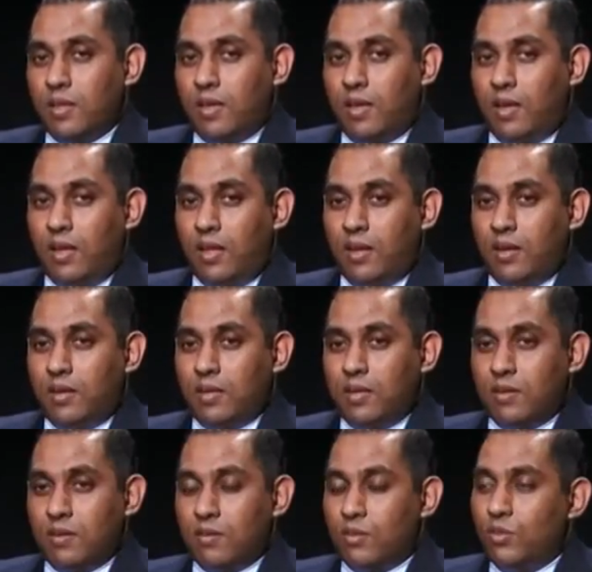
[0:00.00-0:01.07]
And
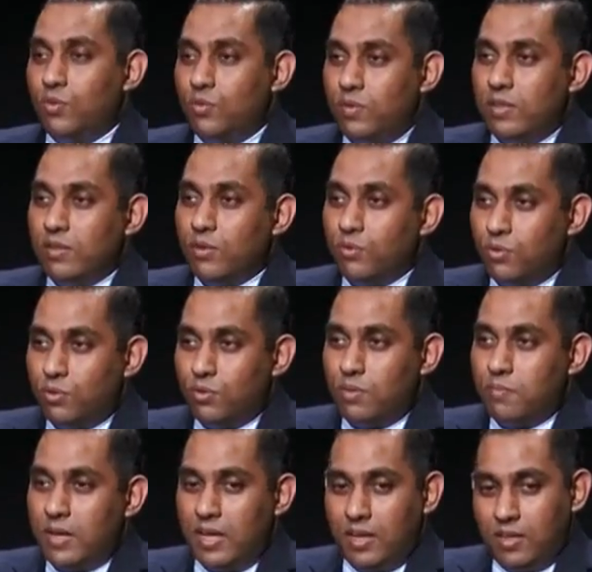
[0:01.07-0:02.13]
you will go to a
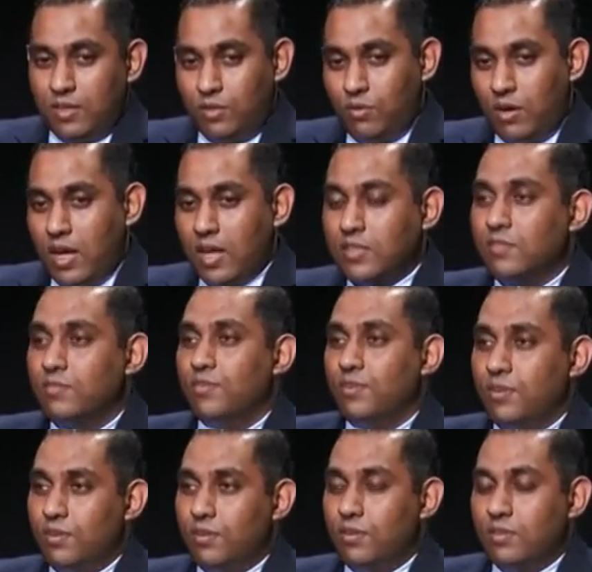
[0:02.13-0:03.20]
bank, you ask for,